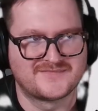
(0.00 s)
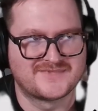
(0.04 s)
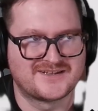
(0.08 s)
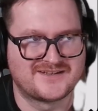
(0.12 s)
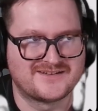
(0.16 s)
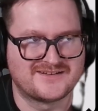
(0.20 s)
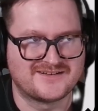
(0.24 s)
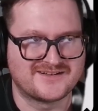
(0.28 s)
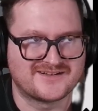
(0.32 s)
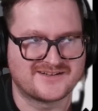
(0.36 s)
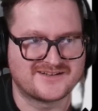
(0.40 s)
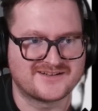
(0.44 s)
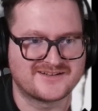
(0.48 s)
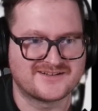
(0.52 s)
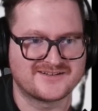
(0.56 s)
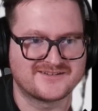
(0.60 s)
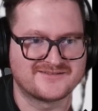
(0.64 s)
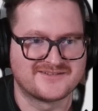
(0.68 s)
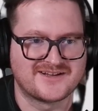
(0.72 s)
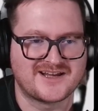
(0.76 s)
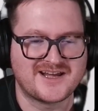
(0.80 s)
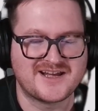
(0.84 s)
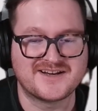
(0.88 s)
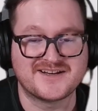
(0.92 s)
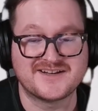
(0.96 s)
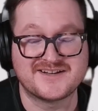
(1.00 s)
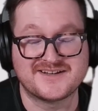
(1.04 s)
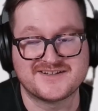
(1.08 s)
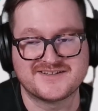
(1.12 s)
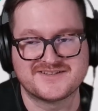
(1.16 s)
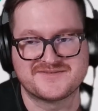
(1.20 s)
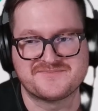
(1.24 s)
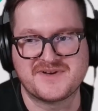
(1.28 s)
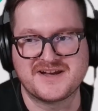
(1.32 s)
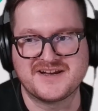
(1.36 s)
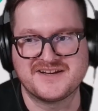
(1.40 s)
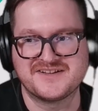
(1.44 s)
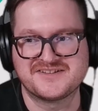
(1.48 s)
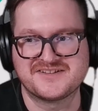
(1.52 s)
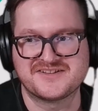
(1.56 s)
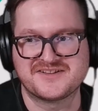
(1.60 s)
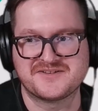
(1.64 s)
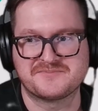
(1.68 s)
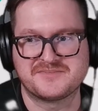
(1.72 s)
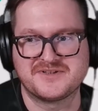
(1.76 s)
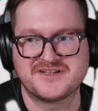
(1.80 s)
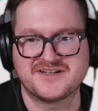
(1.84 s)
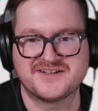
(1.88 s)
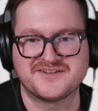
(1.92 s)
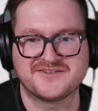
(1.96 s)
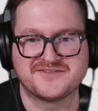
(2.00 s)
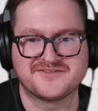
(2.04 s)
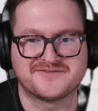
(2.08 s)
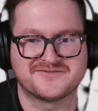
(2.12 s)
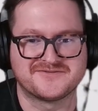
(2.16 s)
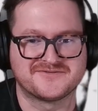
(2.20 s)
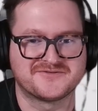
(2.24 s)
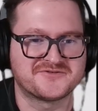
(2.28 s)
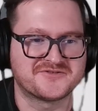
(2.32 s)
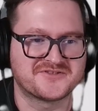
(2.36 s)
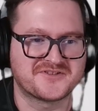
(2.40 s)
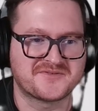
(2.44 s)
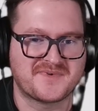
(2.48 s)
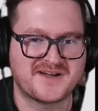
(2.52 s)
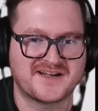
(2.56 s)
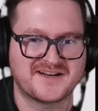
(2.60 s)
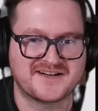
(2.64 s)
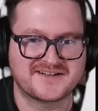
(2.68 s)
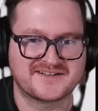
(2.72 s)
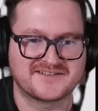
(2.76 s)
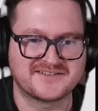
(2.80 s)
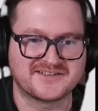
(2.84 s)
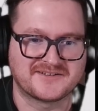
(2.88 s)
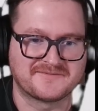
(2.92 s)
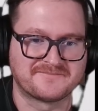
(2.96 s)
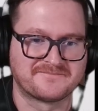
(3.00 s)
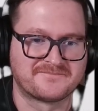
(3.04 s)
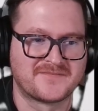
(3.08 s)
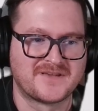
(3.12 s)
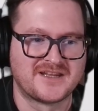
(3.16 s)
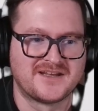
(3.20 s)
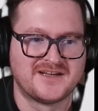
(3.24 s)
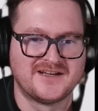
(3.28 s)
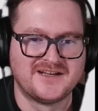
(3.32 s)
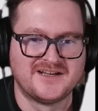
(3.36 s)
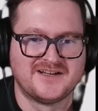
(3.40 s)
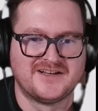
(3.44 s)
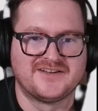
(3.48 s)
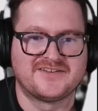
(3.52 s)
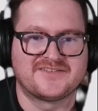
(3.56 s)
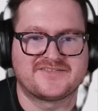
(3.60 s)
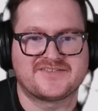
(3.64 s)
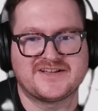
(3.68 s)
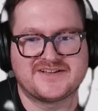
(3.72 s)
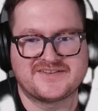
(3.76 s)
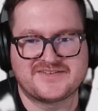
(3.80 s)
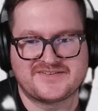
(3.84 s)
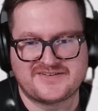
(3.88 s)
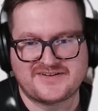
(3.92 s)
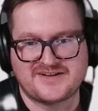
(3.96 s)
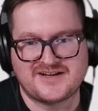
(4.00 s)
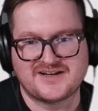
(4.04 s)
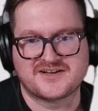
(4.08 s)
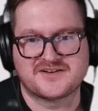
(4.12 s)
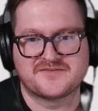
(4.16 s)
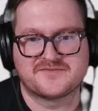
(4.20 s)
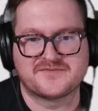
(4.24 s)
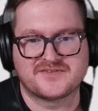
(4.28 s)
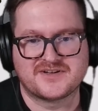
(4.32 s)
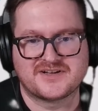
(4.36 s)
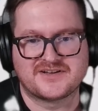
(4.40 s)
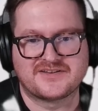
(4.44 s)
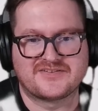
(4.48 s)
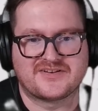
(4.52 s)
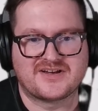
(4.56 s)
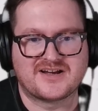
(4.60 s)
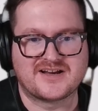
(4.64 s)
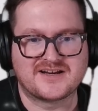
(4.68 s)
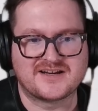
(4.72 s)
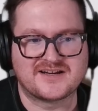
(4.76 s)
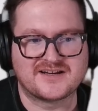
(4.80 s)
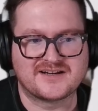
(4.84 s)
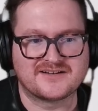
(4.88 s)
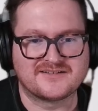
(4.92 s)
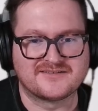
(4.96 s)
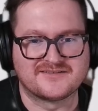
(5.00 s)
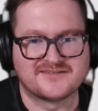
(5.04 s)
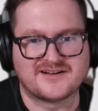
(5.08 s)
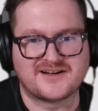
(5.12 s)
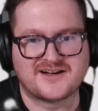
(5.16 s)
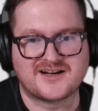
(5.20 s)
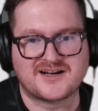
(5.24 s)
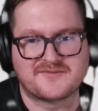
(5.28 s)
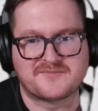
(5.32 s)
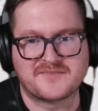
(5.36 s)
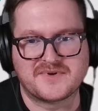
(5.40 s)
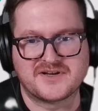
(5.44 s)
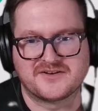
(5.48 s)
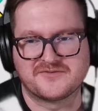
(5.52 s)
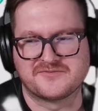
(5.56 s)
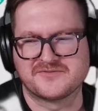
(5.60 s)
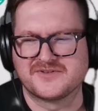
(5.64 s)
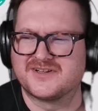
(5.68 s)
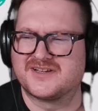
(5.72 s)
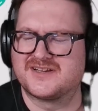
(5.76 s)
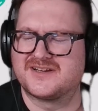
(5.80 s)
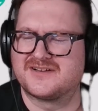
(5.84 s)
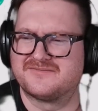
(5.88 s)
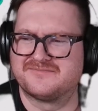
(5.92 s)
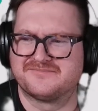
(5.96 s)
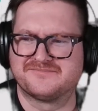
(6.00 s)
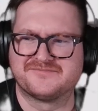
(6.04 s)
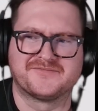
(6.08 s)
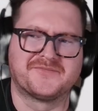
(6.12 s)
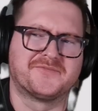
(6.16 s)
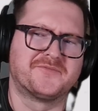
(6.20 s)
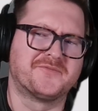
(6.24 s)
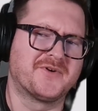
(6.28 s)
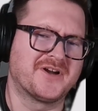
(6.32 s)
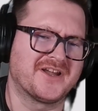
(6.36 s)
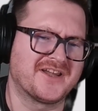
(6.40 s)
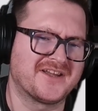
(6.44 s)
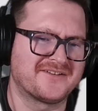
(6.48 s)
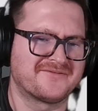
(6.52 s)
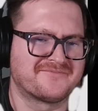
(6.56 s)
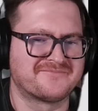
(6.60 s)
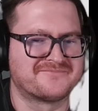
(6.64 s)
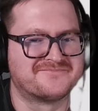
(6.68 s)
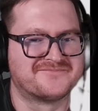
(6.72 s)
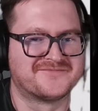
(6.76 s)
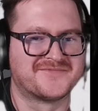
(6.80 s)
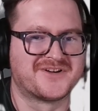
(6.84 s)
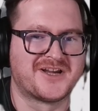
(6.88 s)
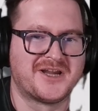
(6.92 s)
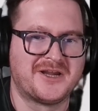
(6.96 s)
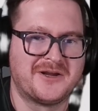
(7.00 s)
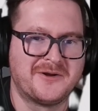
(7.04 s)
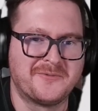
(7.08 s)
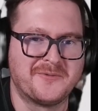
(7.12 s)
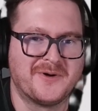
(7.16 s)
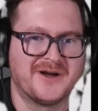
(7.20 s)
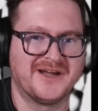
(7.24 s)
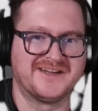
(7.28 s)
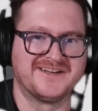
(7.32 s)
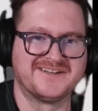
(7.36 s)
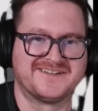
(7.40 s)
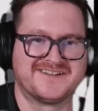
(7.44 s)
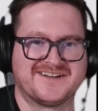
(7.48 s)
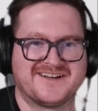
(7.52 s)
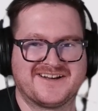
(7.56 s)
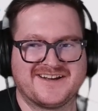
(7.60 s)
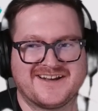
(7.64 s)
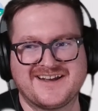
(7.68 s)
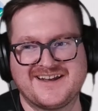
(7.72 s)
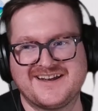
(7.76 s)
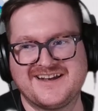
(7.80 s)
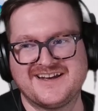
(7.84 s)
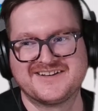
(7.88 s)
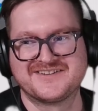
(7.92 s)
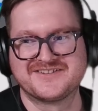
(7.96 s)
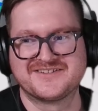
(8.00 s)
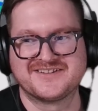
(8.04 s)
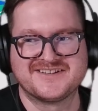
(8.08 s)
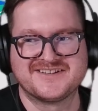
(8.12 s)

edit is made to the plant automatically. So that's kind of exciting and a really weird way to handle a